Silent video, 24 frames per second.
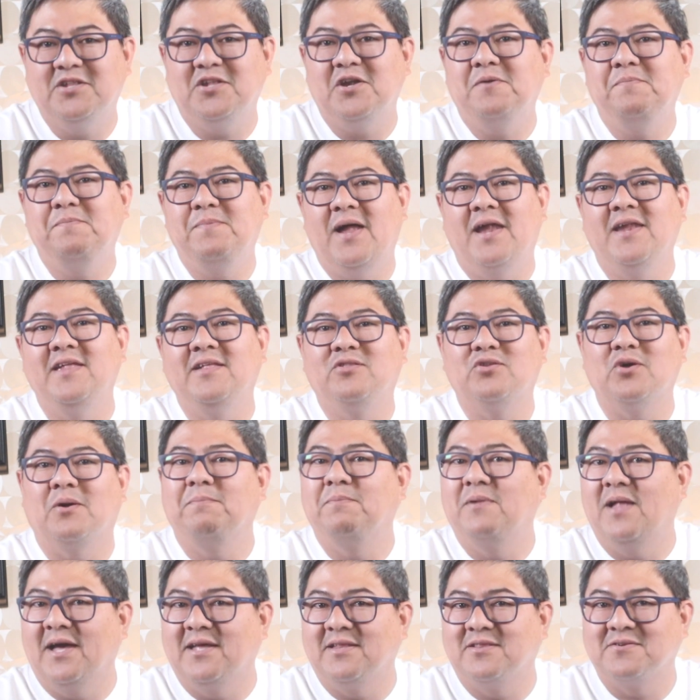that are planning to
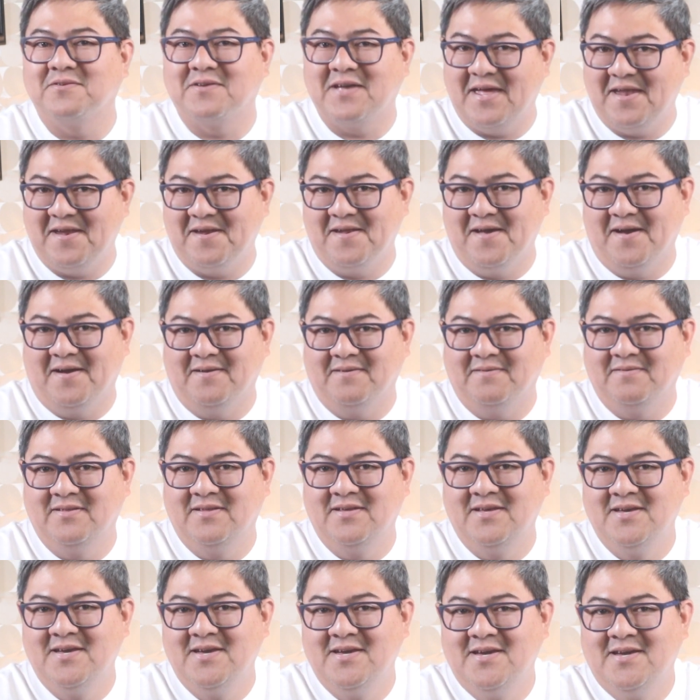apply to Canada.
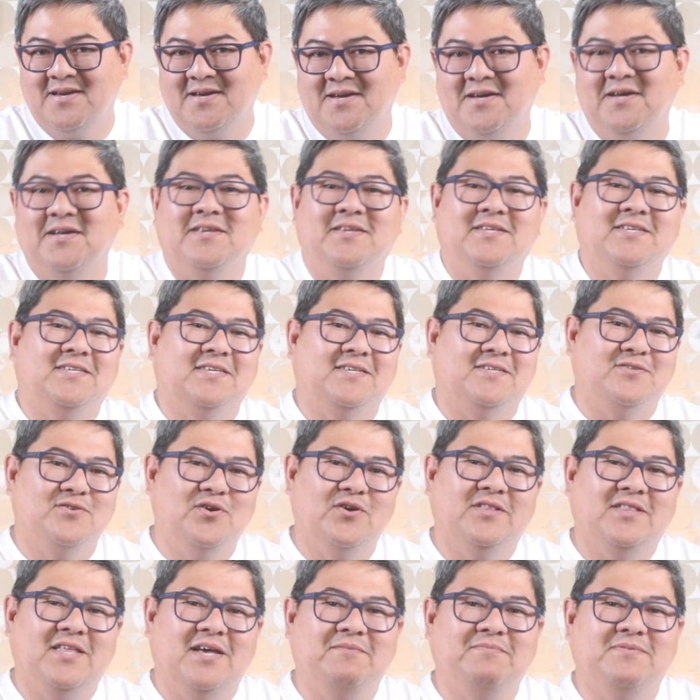This is
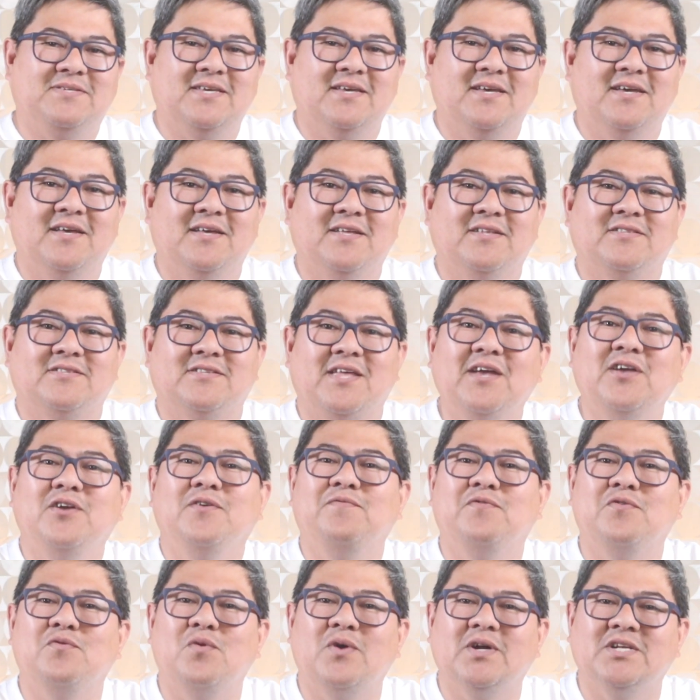NoyTebs. Thank
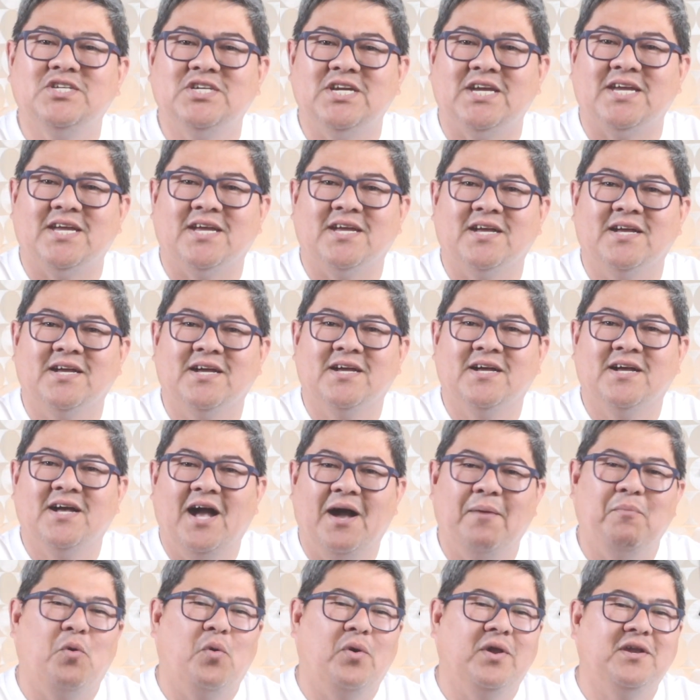you for watching.
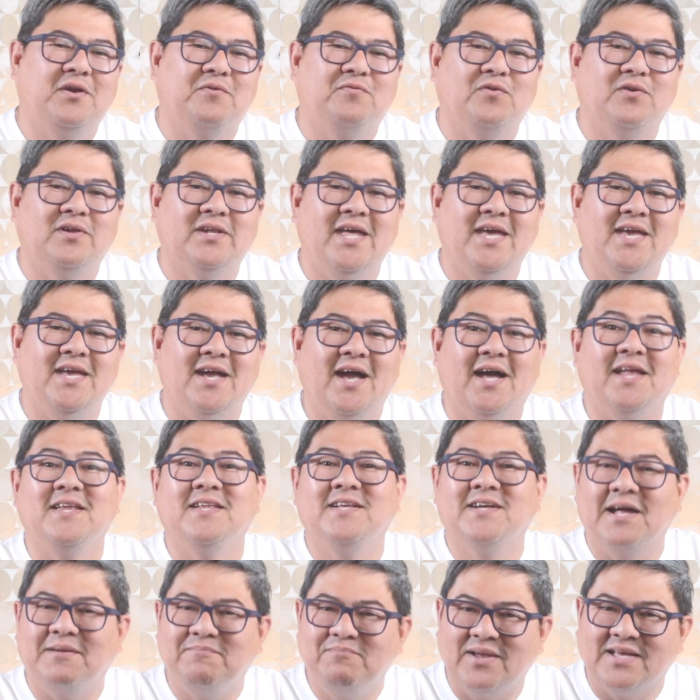Have a wonderful day
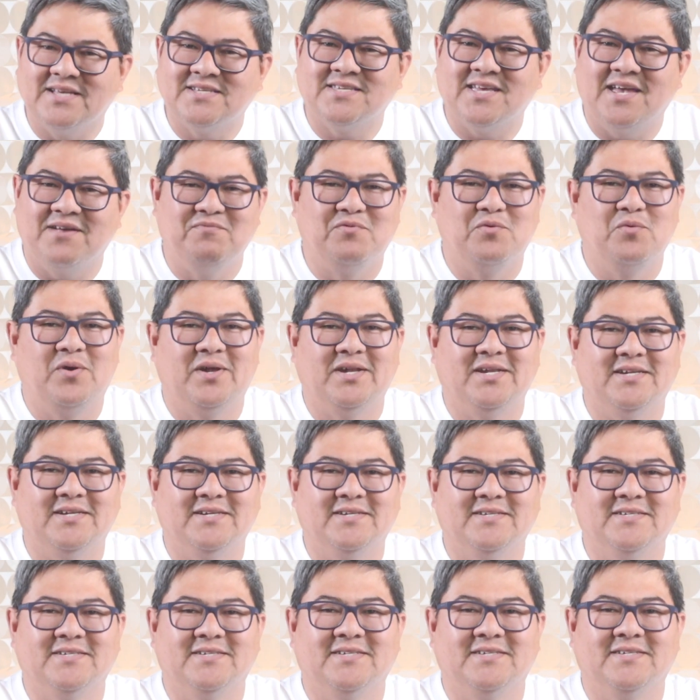and God bless
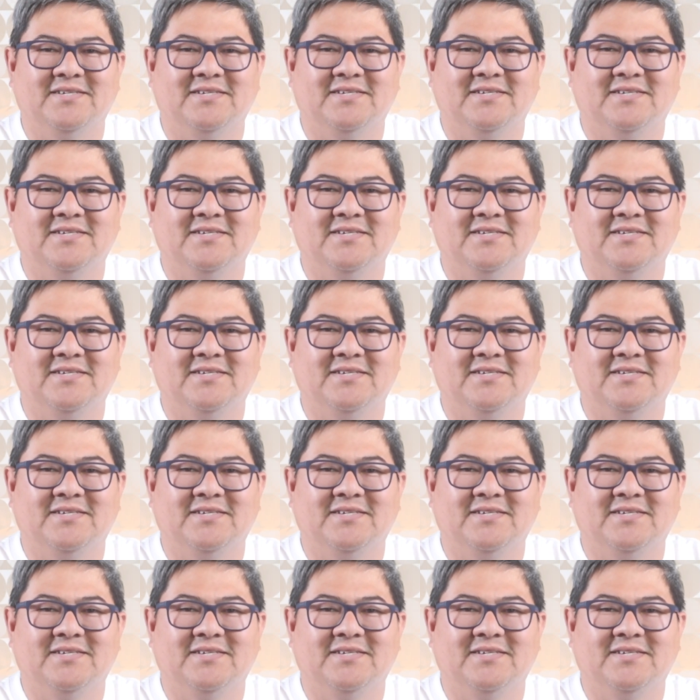everyone.